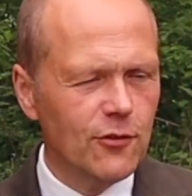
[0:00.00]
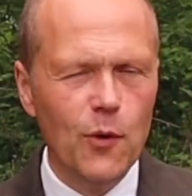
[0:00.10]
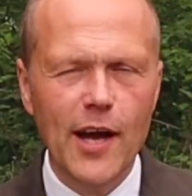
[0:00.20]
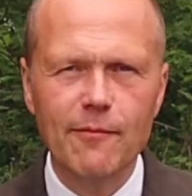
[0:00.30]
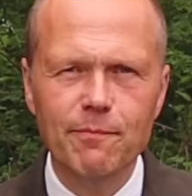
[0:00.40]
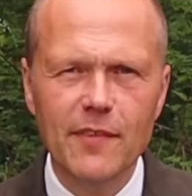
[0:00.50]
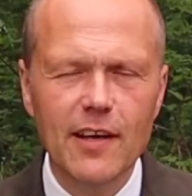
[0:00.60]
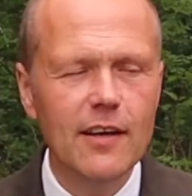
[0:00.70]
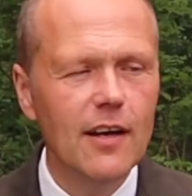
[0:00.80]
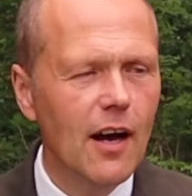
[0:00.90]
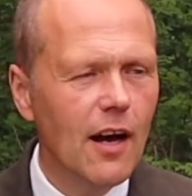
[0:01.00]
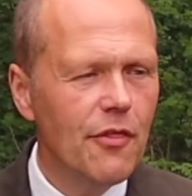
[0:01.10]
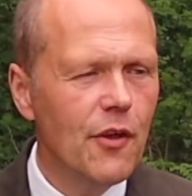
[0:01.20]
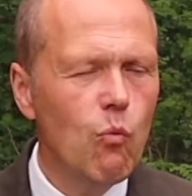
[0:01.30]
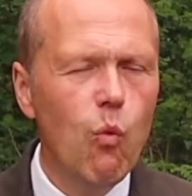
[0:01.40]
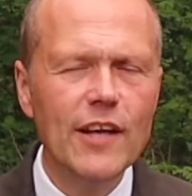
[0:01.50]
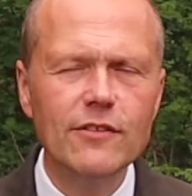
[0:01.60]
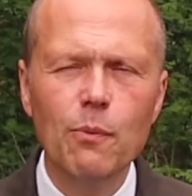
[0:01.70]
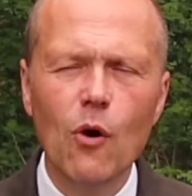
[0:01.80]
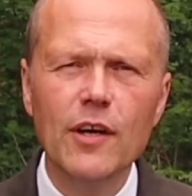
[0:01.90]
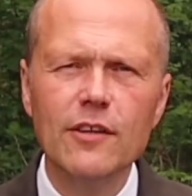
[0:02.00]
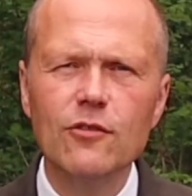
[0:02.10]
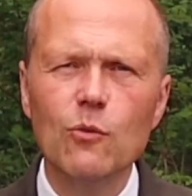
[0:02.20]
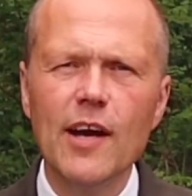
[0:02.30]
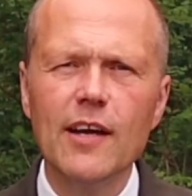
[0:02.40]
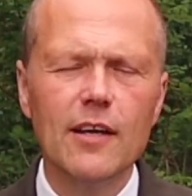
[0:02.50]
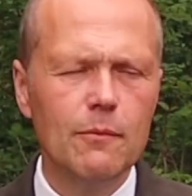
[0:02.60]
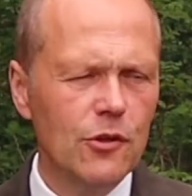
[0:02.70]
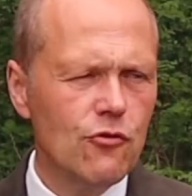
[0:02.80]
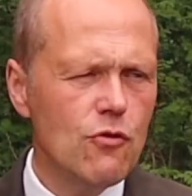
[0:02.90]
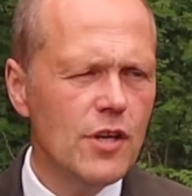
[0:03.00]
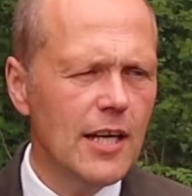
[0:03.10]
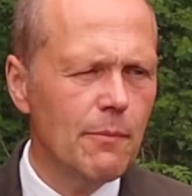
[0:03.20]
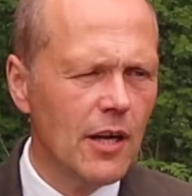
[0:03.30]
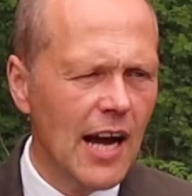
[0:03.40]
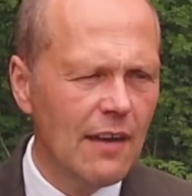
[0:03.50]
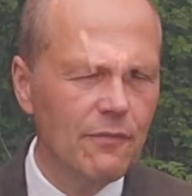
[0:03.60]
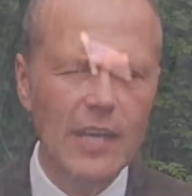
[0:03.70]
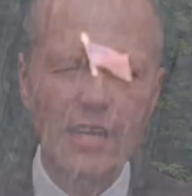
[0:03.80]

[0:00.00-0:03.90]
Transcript: square. The white pocket square protruding about half an